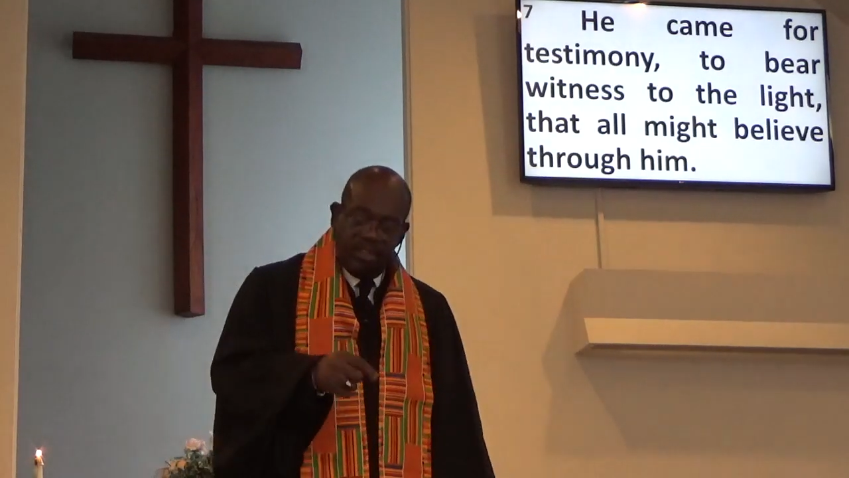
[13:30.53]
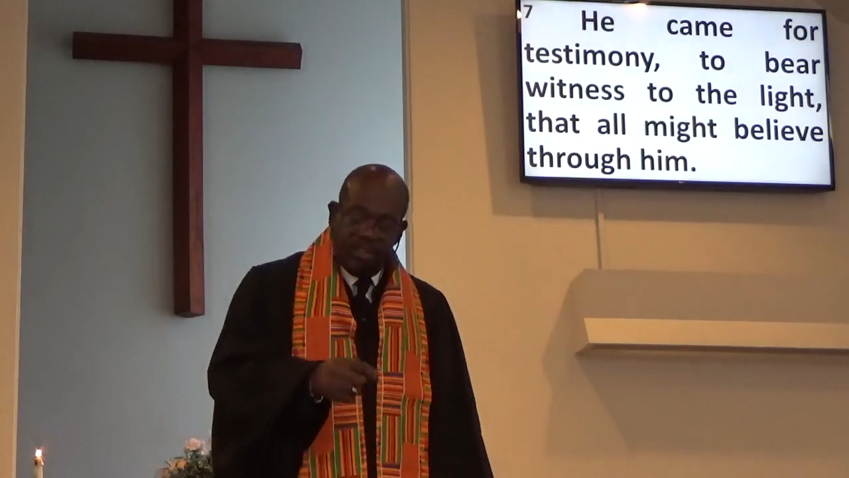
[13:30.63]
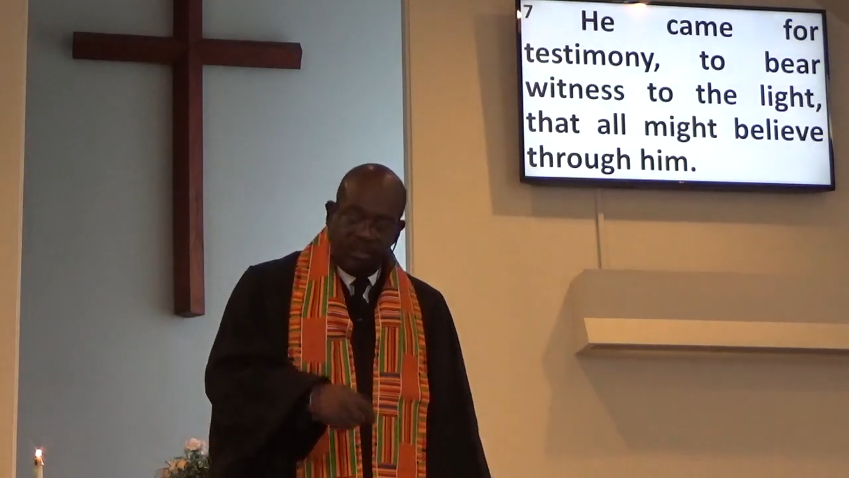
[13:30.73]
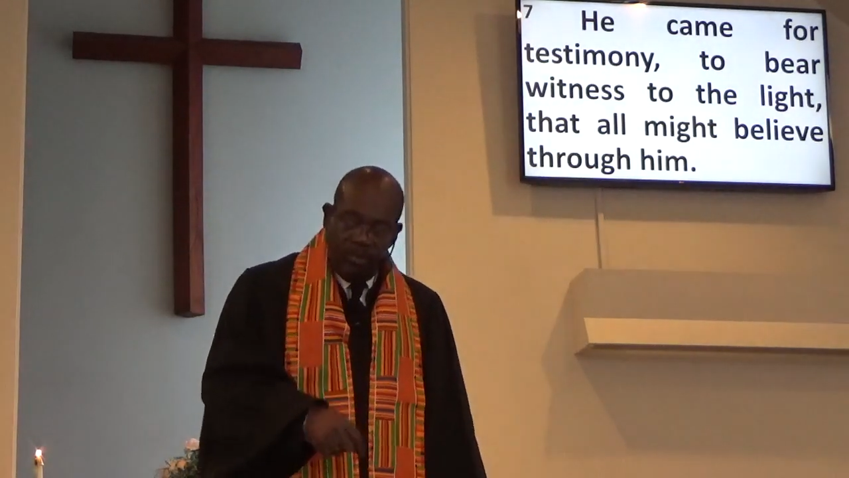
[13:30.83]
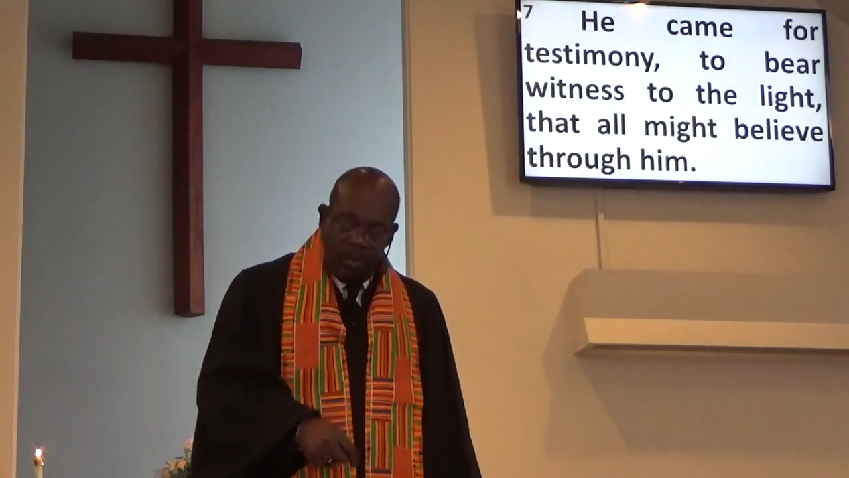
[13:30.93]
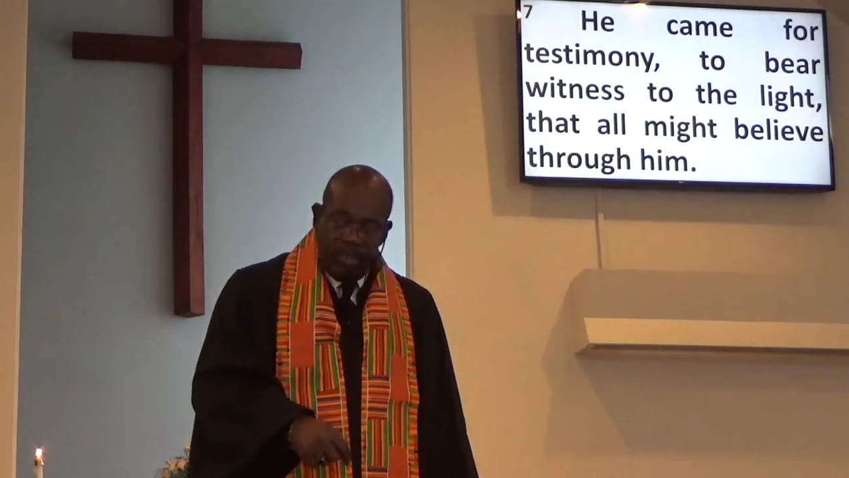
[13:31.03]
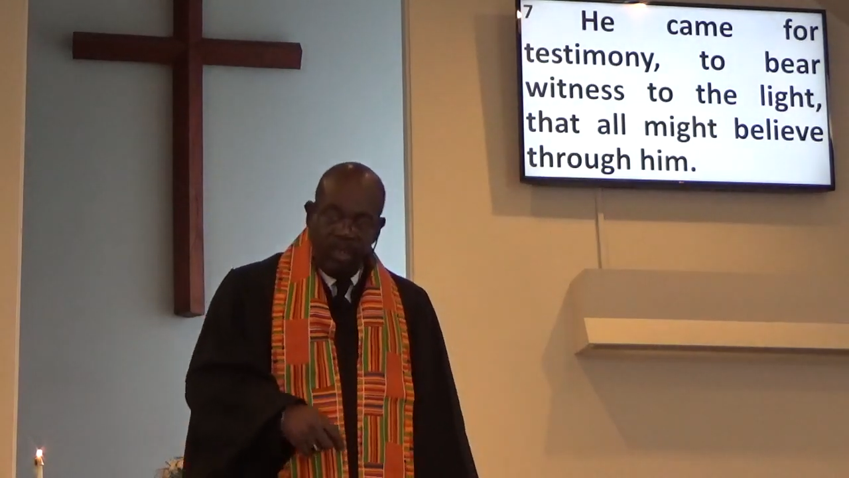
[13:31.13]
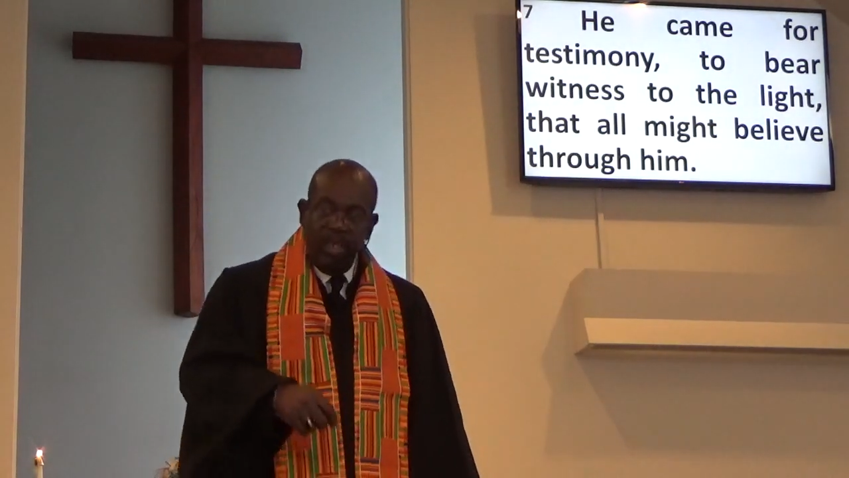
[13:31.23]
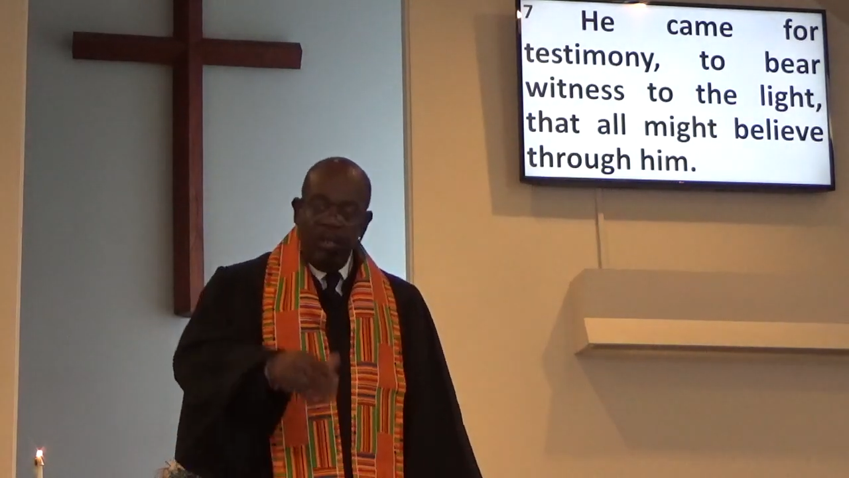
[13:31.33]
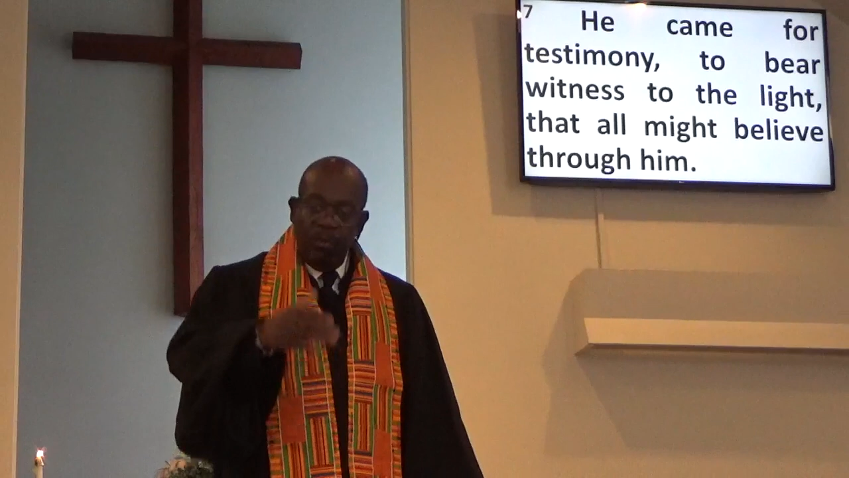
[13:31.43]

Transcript: this week